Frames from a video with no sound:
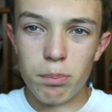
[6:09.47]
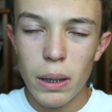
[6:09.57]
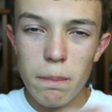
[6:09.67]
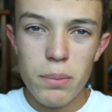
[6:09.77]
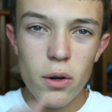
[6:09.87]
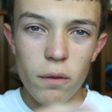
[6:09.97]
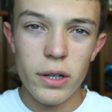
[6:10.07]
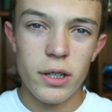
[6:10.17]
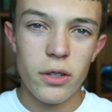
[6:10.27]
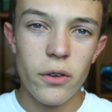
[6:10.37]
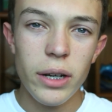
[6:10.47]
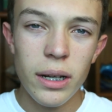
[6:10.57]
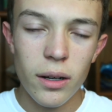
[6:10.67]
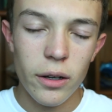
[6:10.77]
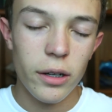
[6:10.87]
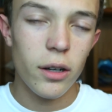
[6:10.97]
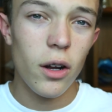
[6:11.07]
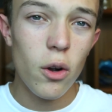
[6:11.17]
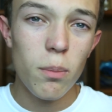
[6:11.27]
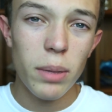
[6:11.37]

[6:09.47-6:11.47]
bump over your screen or your home